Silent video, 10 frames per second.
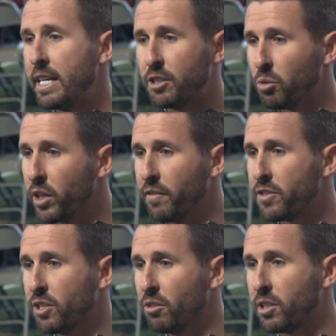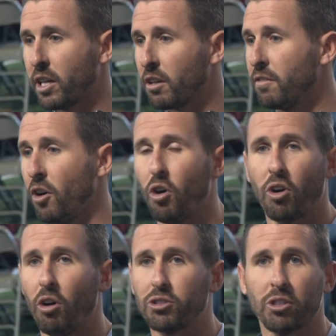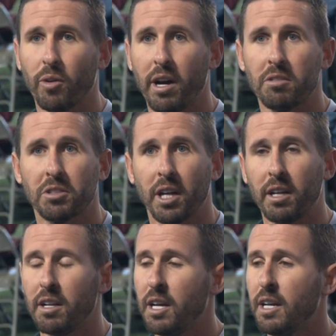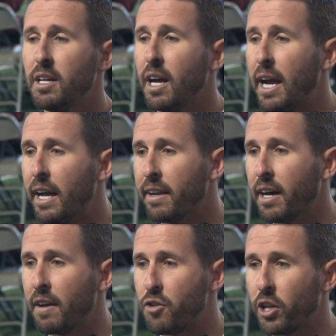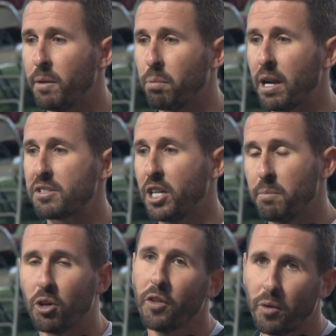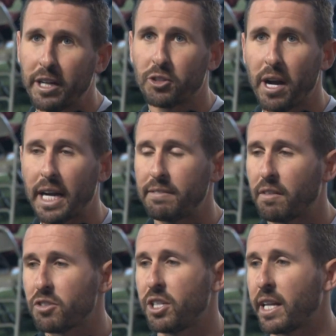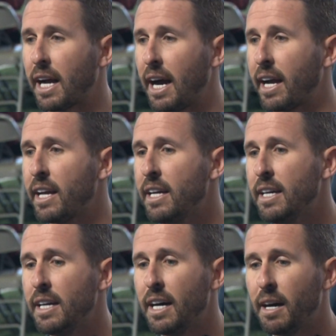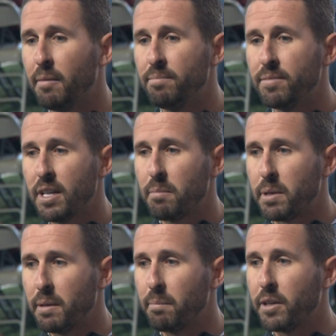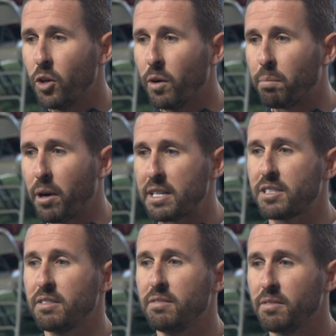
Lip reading: He's really the facilitator of all culture at Ohio State. And if you can impress him, you're on the right track. I've never seen a guy impress